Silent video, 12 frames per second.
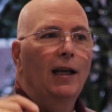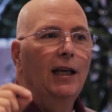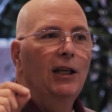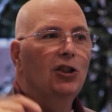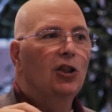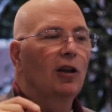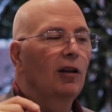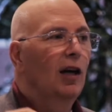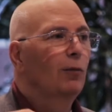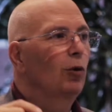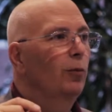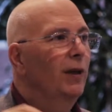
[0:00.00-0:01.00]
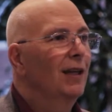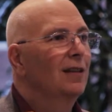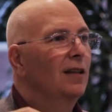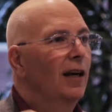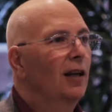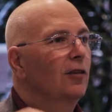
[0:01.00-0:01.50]
Each club will be
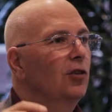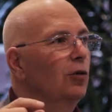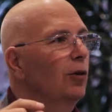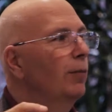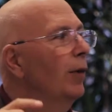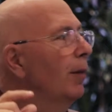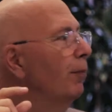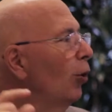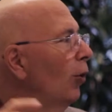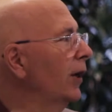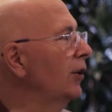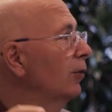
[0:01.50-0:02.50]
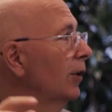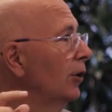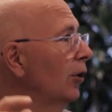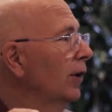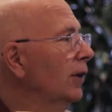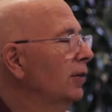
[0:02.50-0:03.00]
entitled to appoint or
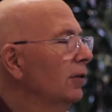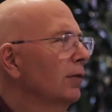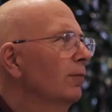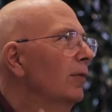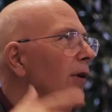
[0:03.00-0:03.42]
anoint or